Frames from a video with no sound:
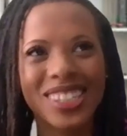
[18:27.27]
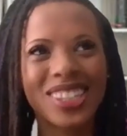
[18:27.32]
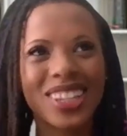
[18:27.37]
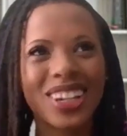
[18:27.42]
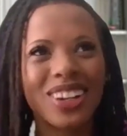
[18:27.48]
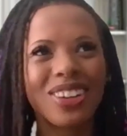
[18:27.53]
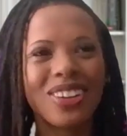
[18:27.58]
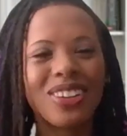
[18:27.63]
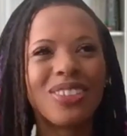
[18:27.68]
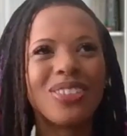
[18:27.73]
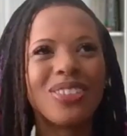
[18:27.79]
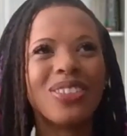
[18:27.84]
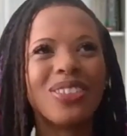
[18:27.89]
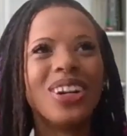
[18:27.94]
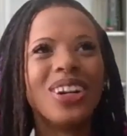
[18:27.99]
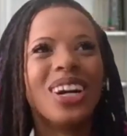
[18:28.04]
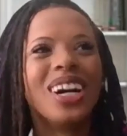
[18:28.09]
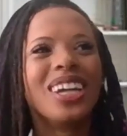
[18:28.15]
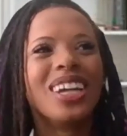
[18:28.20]
so
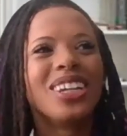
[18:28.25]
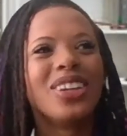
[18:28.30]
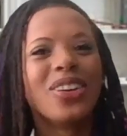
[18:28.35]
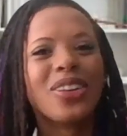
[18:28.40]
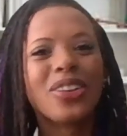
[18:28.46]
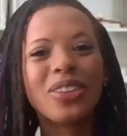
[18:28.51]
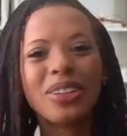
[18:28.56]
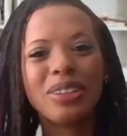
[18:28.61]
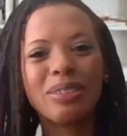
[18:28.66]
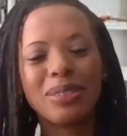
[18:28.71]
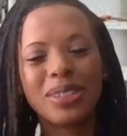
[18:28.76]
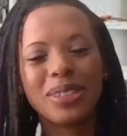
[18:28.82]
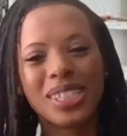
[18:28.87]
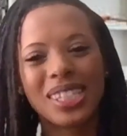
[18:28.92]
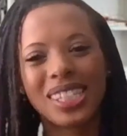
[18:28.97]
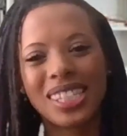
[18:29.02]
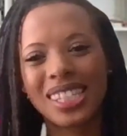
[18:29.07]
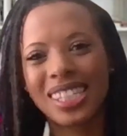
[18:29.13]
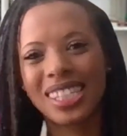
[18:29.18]
notary
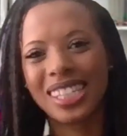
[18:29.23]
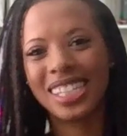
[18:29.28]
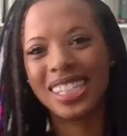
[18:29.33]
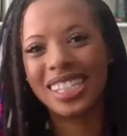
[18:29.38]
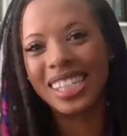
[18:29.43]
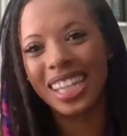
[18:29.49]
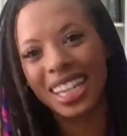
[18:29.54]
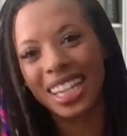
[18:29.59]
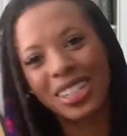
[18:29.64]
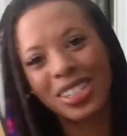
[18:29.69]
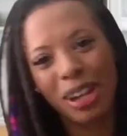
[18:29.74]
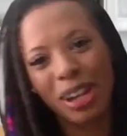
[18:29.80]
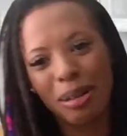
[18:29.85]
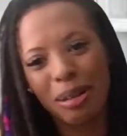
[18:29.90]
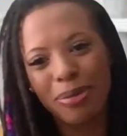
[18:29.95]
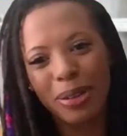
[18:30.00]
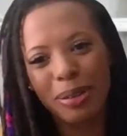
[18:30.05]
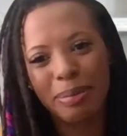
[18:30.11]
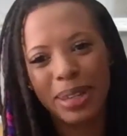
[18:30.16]
was is second
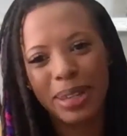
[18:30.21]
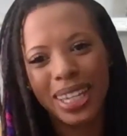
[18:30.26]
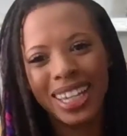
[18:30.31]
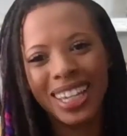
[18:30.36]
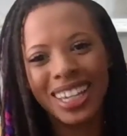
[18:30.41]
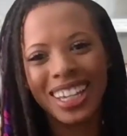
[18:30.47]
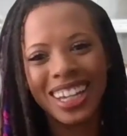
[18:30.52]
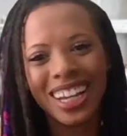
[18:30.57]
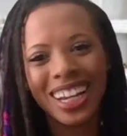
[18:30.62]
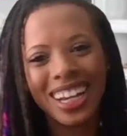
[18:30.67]
job for me.